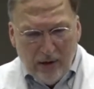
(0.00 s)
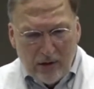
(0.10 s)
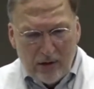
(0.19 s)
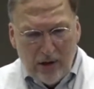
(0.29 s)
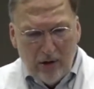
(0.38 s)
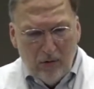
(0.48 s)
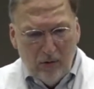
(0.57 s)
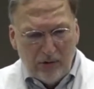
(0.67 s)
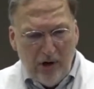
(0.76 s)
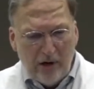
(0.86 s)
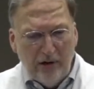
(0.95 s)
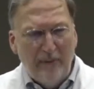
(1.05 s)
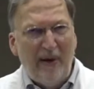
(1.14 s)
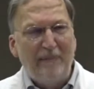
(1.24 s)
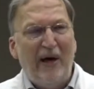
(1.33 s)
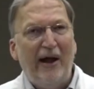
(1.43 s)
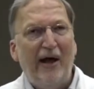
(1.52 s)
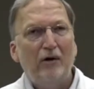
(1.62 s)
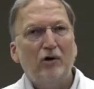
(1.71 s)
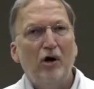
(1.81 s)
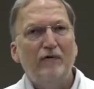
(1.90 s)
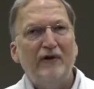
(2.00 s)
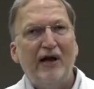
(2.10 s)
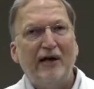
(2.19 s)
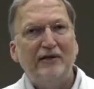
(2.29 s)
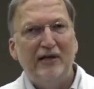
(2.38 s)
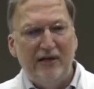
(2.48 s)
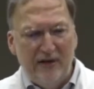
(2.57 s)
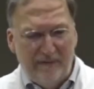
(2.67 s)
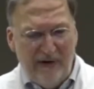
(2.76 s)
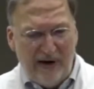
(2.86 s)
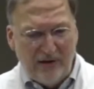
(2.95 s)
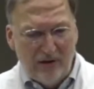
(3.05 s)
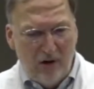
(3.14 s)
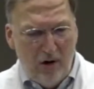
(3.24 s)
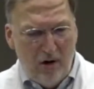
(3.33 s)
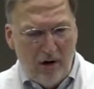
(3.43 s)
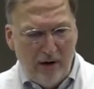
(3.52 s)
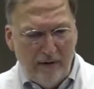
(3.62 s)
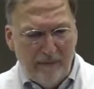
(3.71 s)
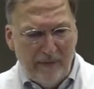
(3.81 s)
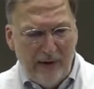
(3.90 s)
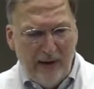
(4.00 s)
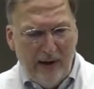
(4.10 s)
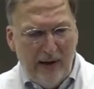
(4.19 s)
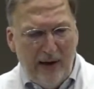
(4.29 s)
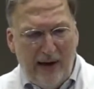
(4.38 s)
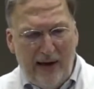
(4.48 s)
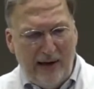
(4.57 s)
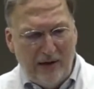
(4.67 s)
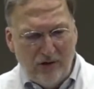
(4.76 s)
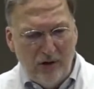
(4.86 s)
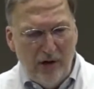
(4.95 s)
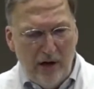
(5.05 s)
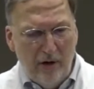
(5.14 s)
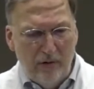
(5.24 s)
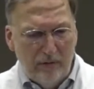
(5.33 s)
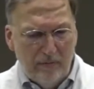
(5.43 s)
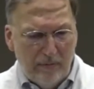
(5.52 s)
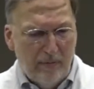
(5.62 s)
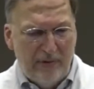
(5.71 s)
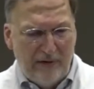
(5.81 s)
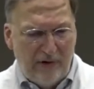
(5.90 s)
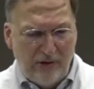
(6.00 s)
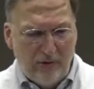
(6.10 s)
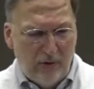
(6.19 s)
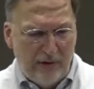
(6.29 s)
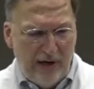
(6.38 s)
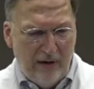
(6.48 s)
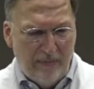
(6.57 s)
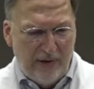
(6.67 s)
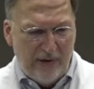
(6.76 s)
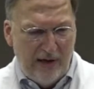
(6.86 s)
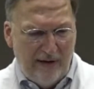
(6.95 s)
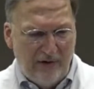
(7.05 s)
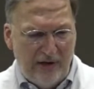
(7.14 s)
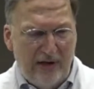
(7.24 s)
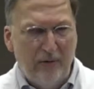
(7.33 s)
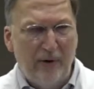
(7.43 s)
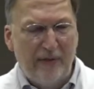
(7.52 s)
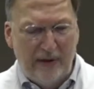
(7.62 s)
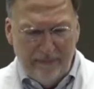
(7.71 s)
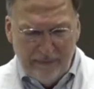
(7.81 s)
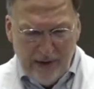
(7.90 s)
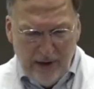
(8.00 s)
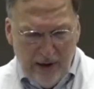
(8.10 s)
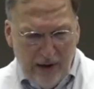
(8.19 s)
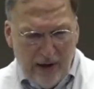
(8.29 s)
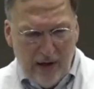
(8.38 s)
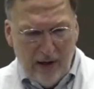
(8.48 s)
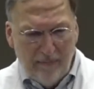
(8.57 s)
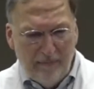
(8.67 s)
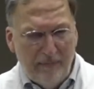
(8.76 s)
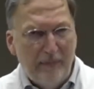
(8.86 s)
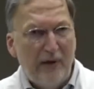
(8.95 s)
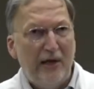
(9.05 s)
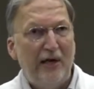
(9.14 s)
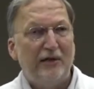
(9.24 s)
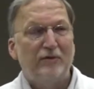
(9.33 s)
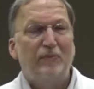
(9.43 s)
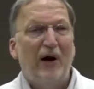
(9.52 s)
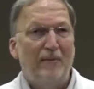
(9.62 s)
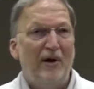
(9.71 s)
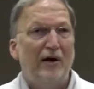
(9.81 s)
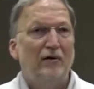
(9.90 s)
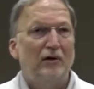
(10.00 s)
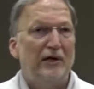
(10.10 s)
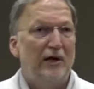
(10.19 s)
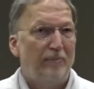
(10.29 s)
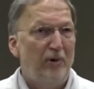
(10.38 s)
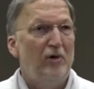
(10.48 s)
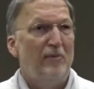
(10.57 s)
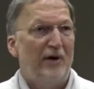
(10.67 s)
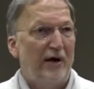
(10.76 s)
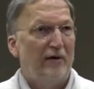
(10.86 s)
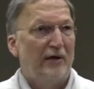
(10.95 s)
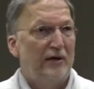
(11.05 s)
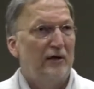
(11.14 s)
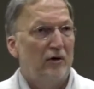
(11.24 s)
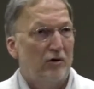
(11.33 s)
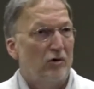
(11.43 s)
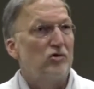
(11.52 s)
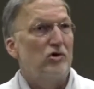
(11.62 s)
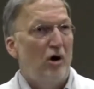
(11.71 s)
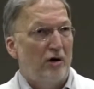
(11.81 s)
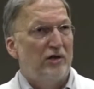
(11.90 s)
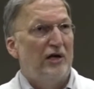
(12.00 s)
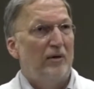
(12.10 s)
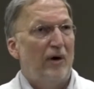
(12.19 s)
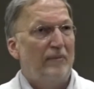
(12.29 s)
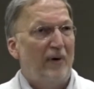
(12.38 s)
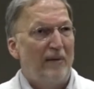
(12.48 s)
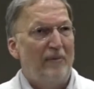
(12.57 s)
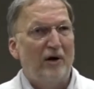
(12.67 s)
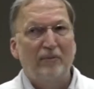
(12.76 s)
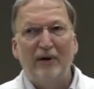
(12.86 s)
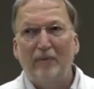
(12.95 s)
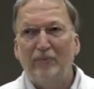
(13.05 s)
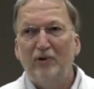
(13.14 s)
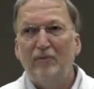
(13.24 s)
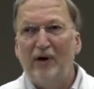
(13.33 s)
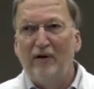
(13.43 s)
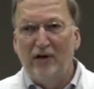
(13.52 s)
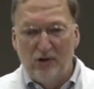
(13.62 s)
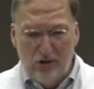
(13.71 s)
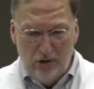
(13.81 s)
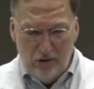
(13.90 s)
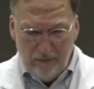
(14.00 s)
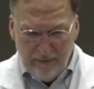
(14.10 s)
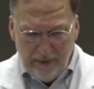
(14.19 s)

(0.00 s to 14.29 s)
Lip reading: So we'll talk a little bit about how COVID-19 affects the heart. And as you know, being a respiratory therapist and having to deal with it, it's primarily a pulmonary, or starts anyway, primarily being a pulmonary issue.